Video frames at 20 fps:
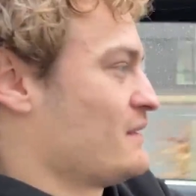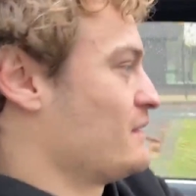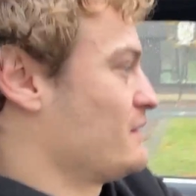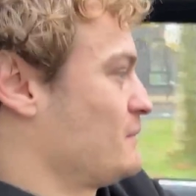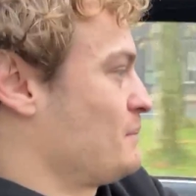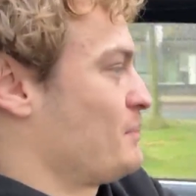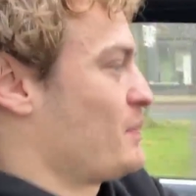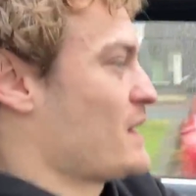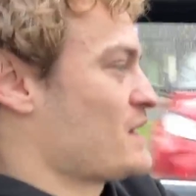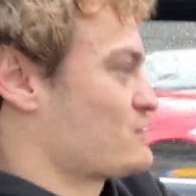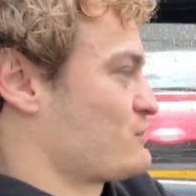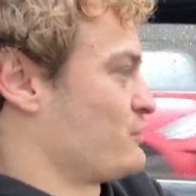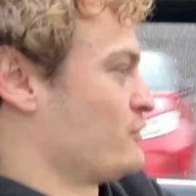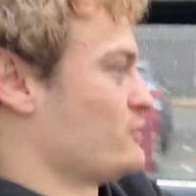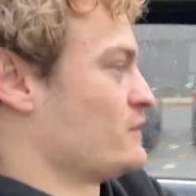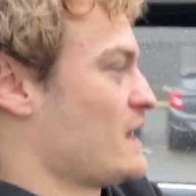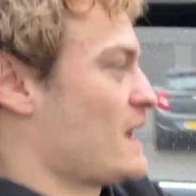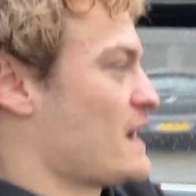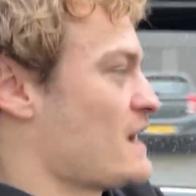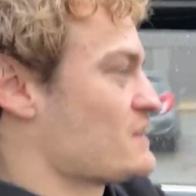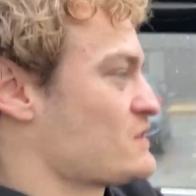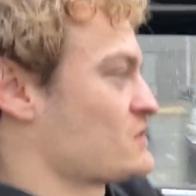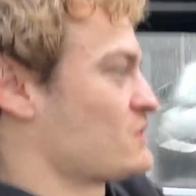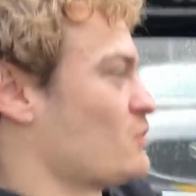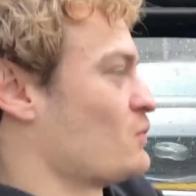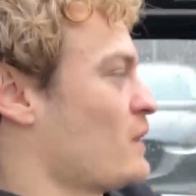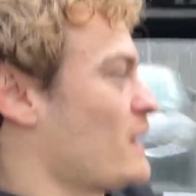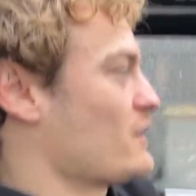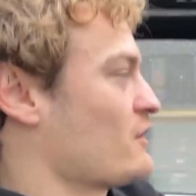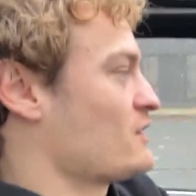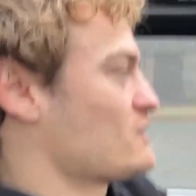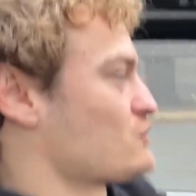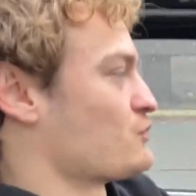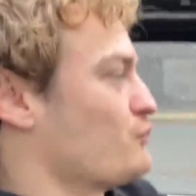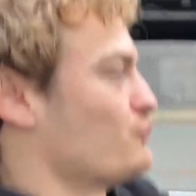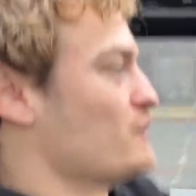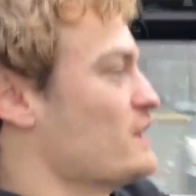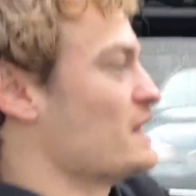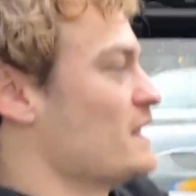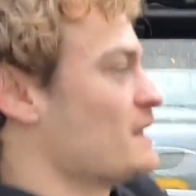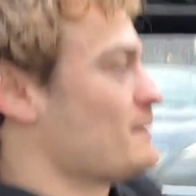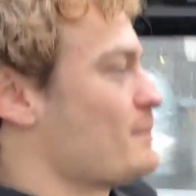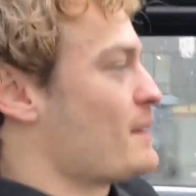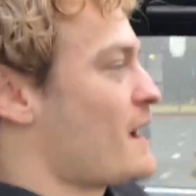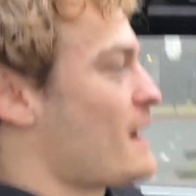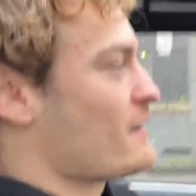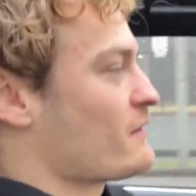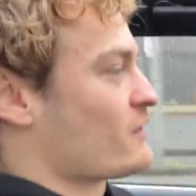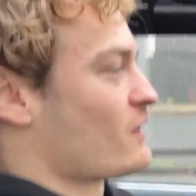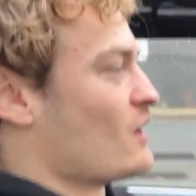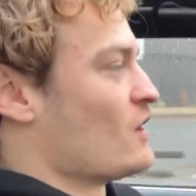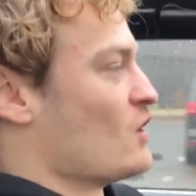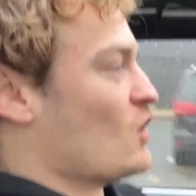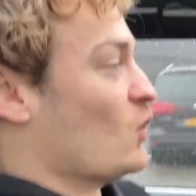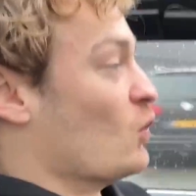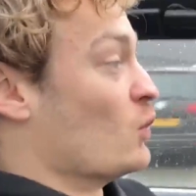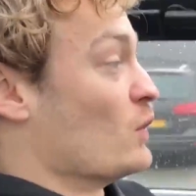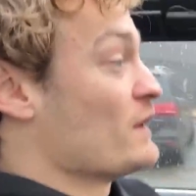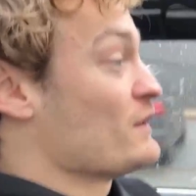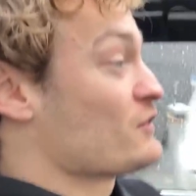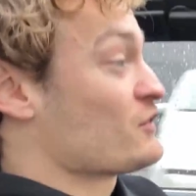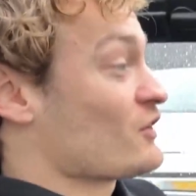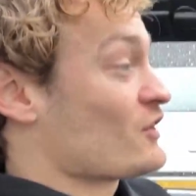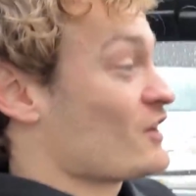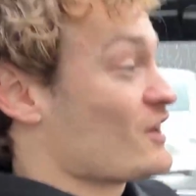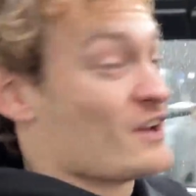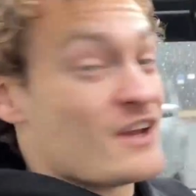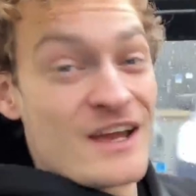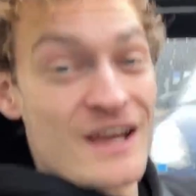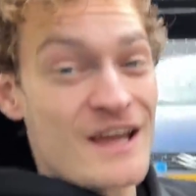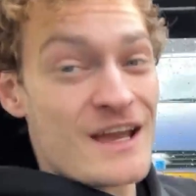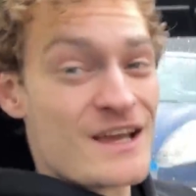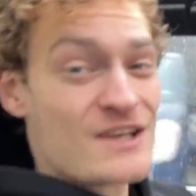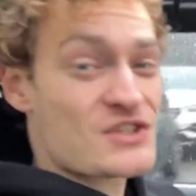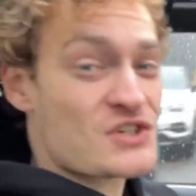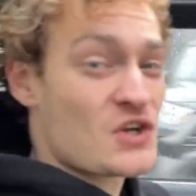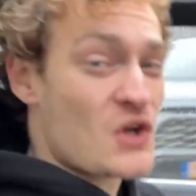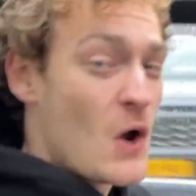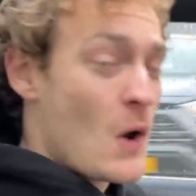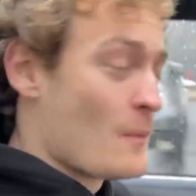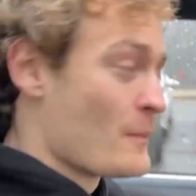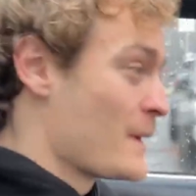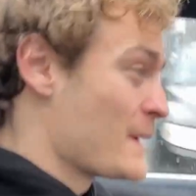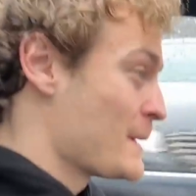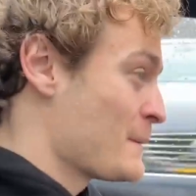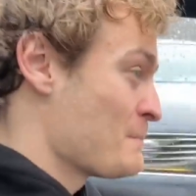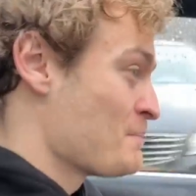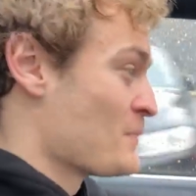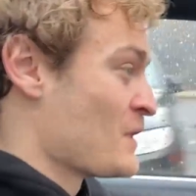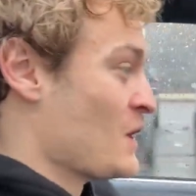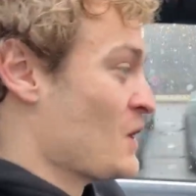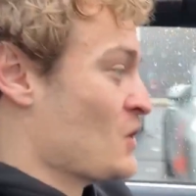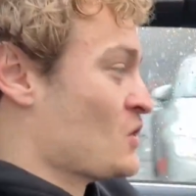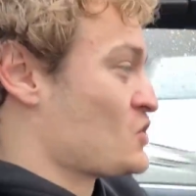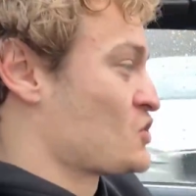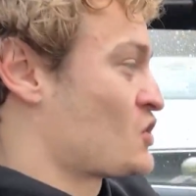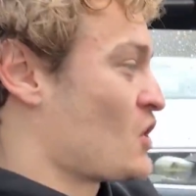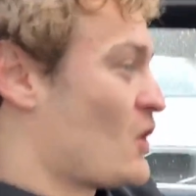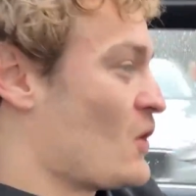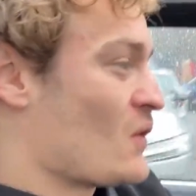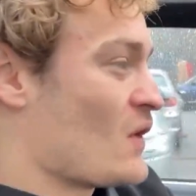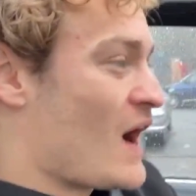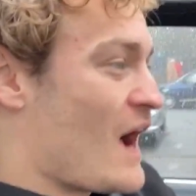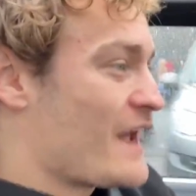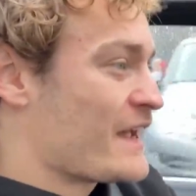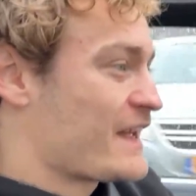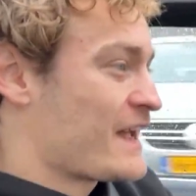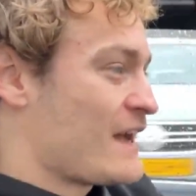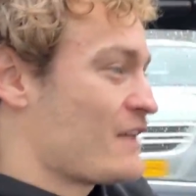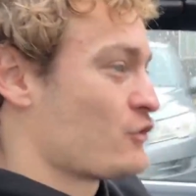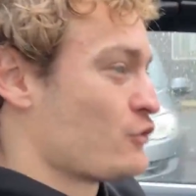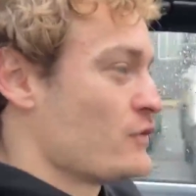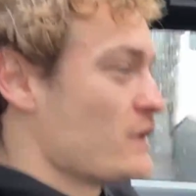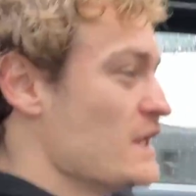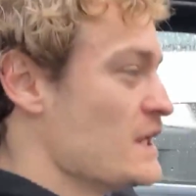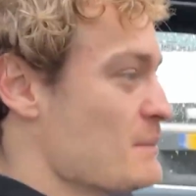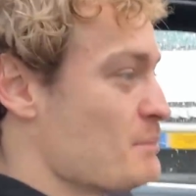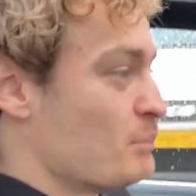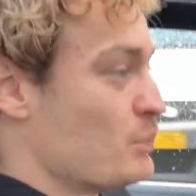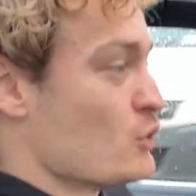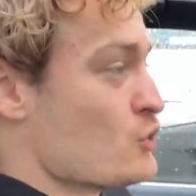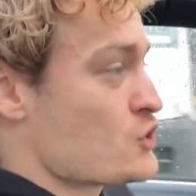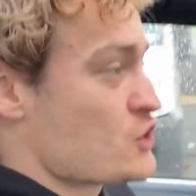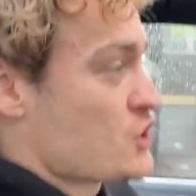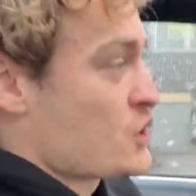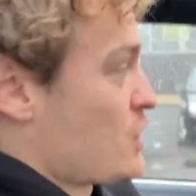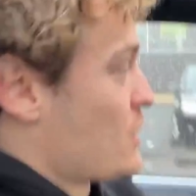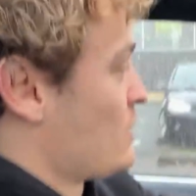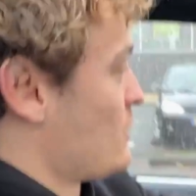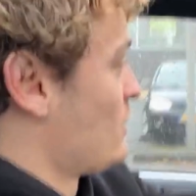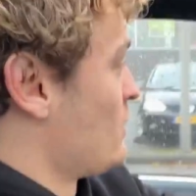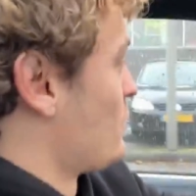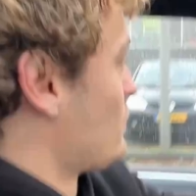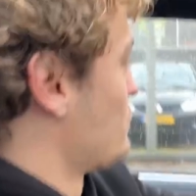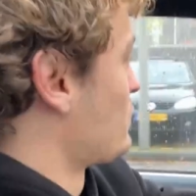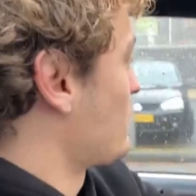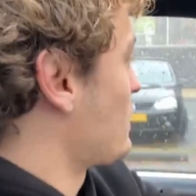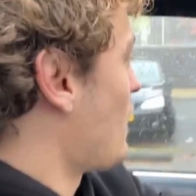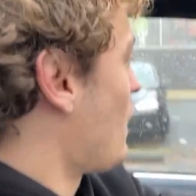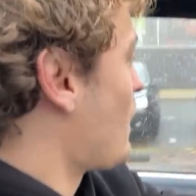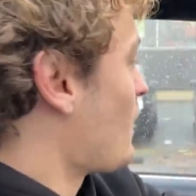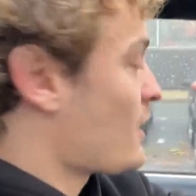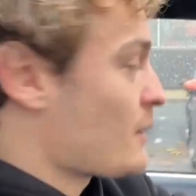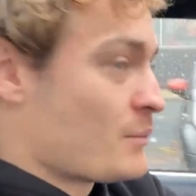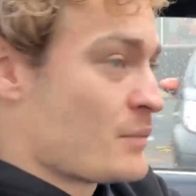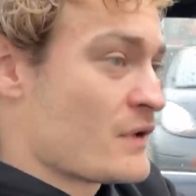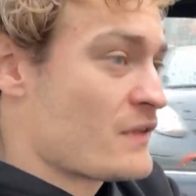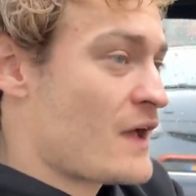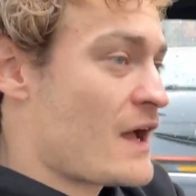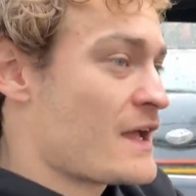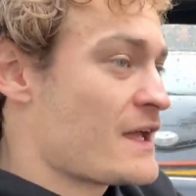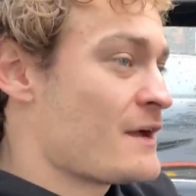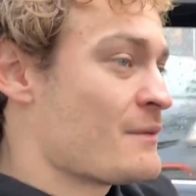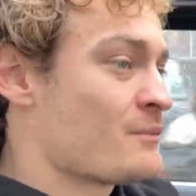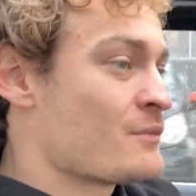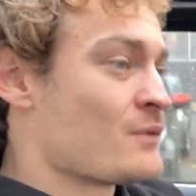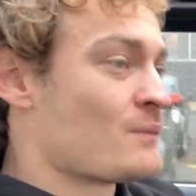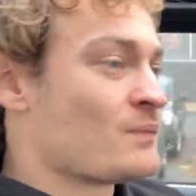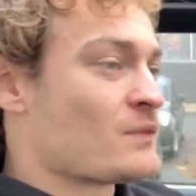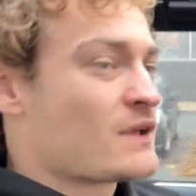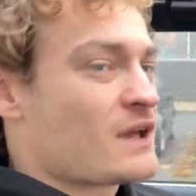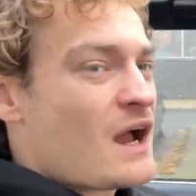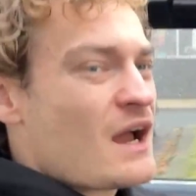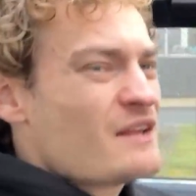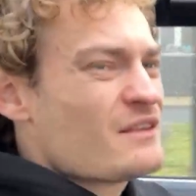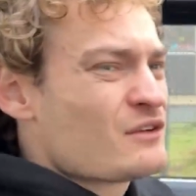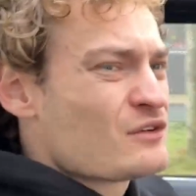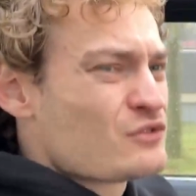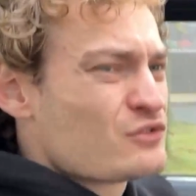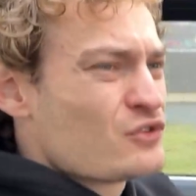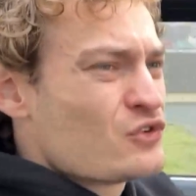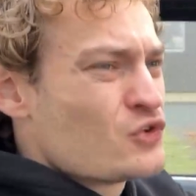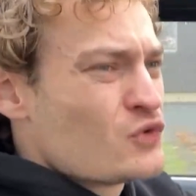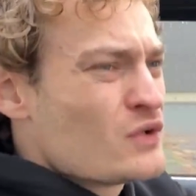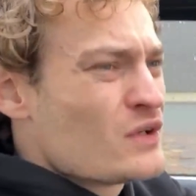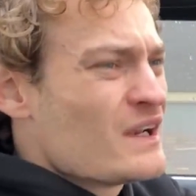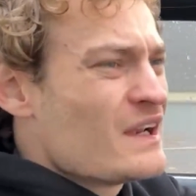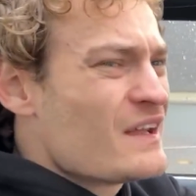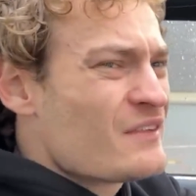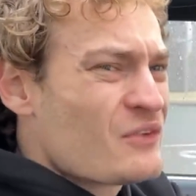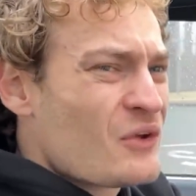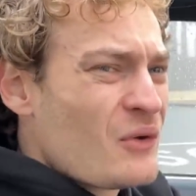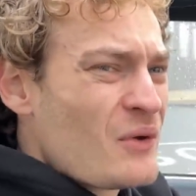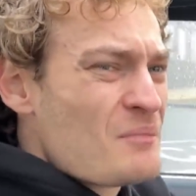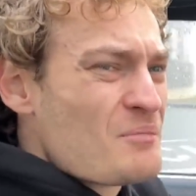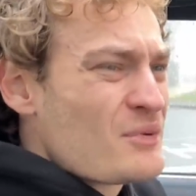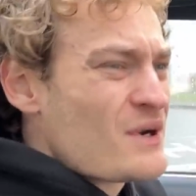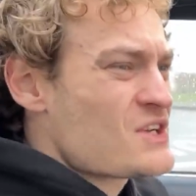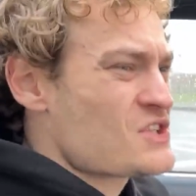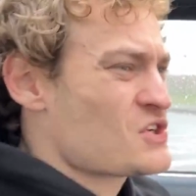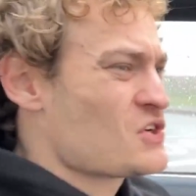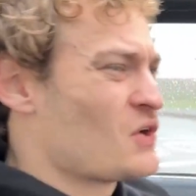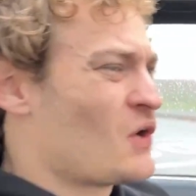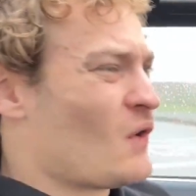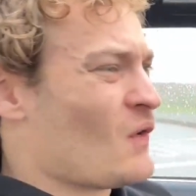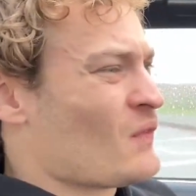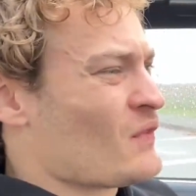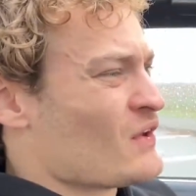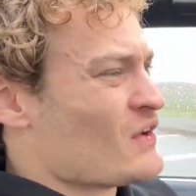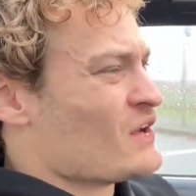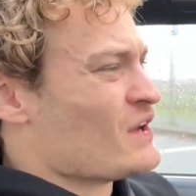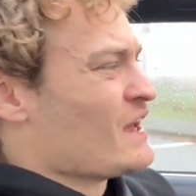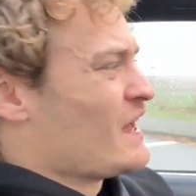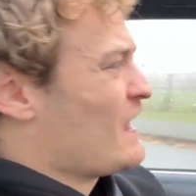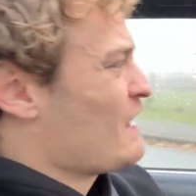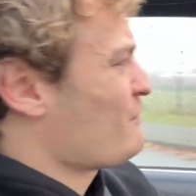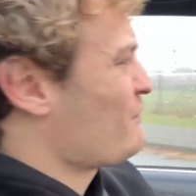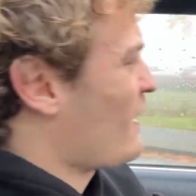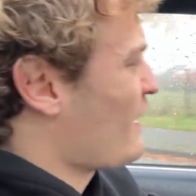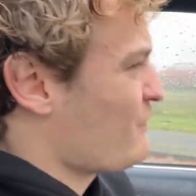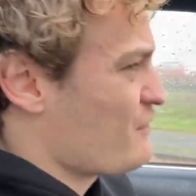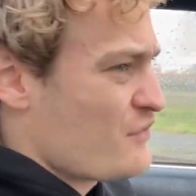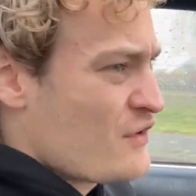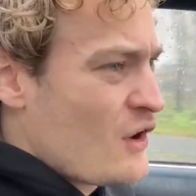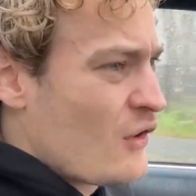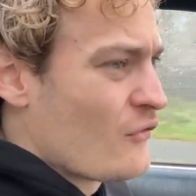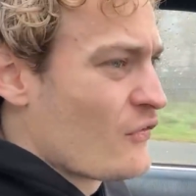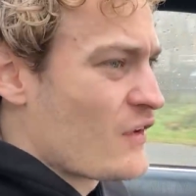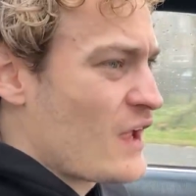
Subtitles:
the past few days the weather is really bad. Winter is coming, so I can't really push the car, but I am kind of doing a little impression on if I felt